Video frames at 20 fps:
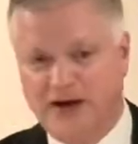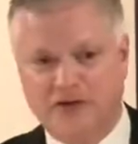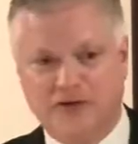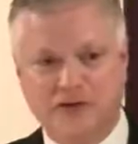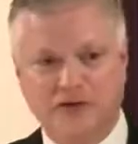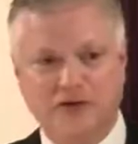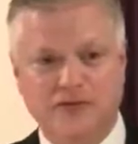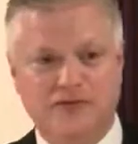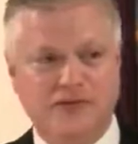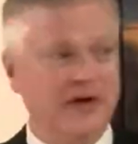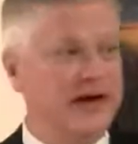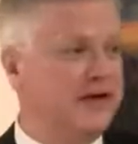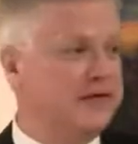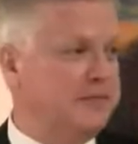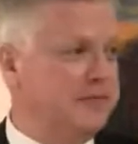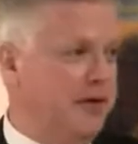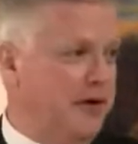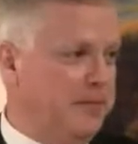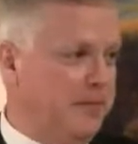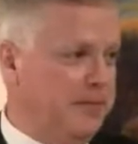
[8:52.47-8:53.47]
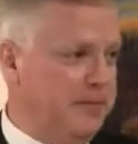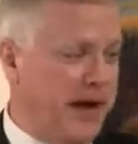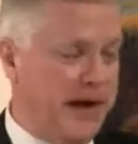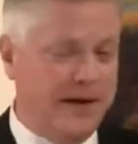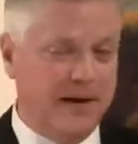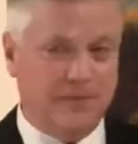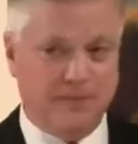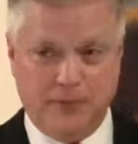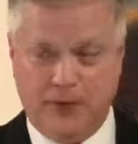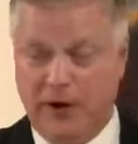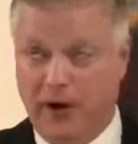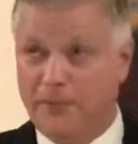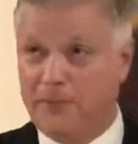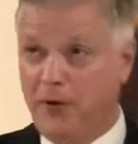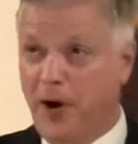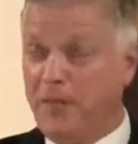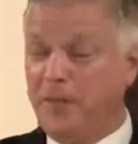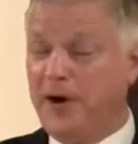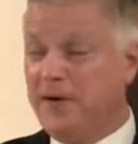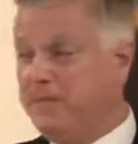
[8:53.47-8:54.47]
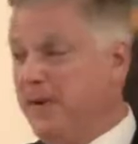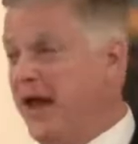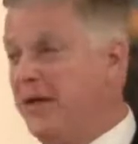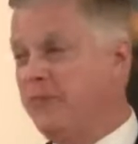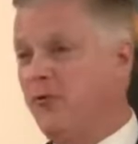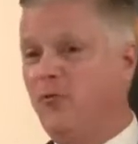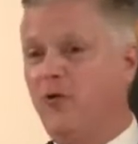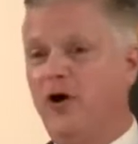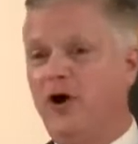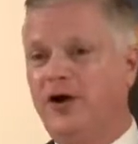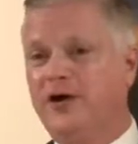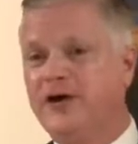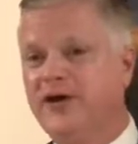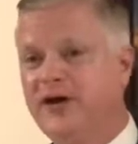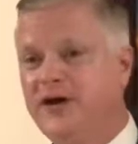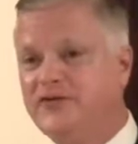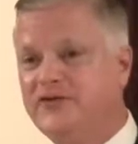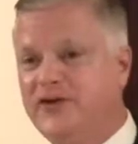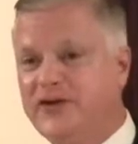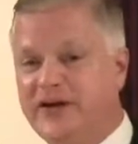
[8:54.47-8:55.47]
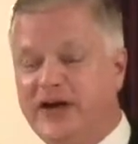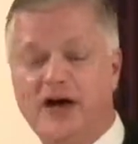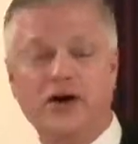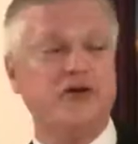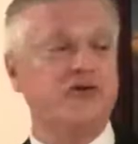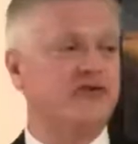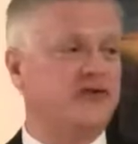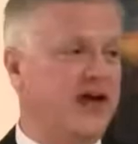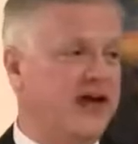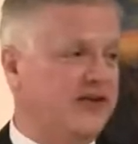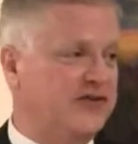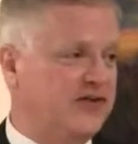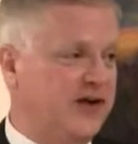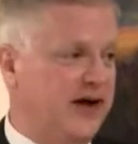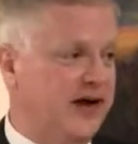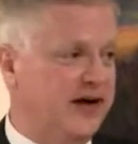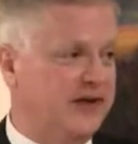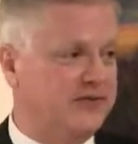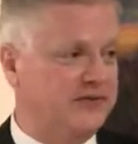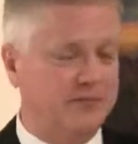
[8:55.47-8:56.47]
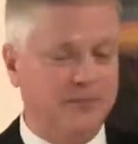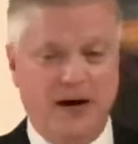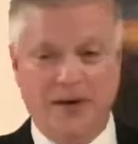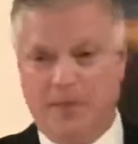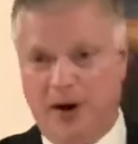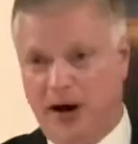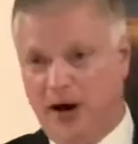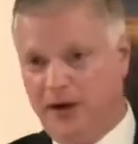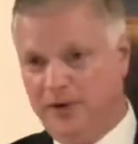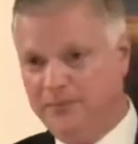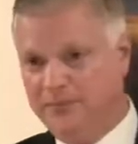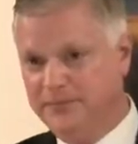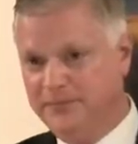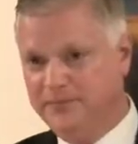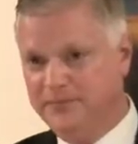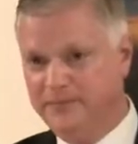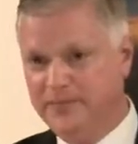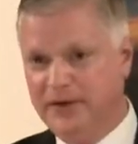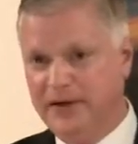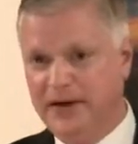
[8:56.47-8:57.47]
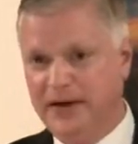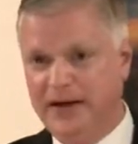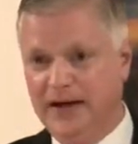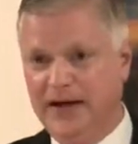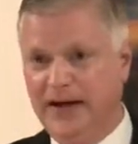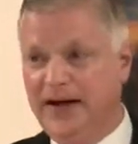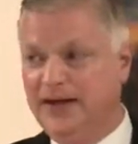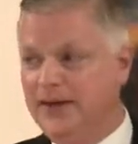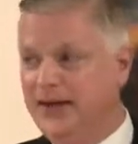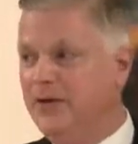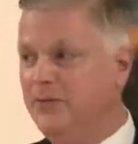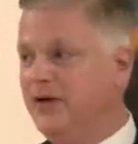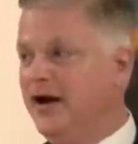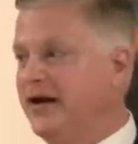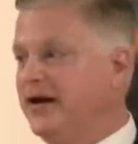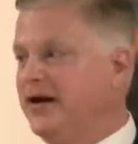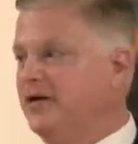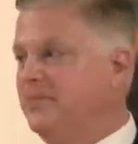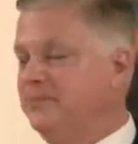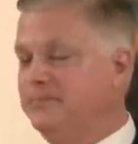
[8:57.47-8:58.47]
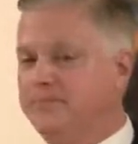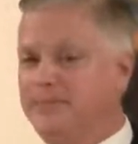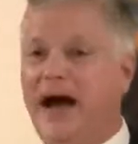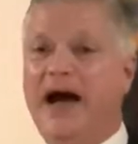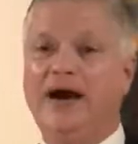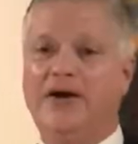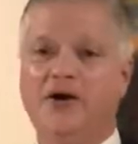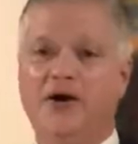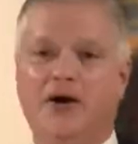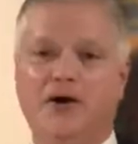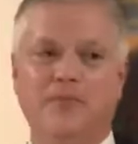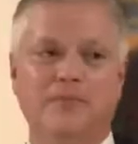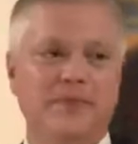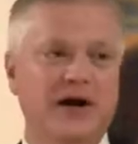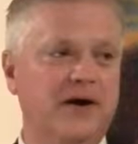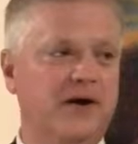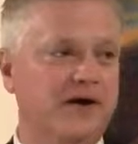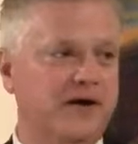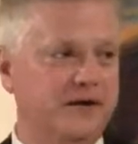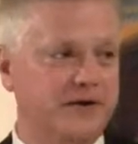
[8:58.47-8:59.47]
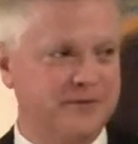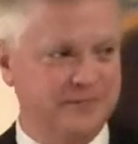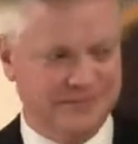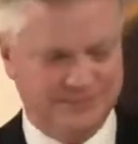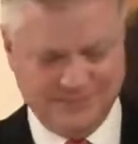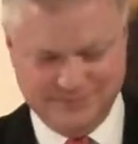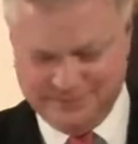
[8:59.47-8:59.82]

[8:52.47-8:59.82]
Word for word: got to fill out the proper pa appropriate paperwork to get her stateside to my mom, and then when I get back home, marry her.